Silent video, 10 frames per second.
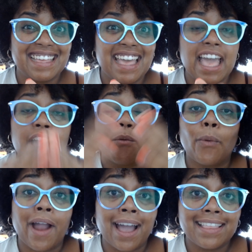Well, where
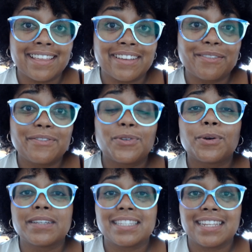I live, you go to
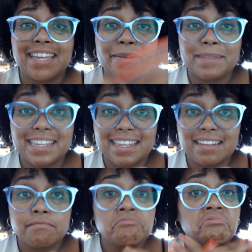CityMD,
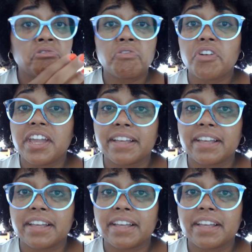free.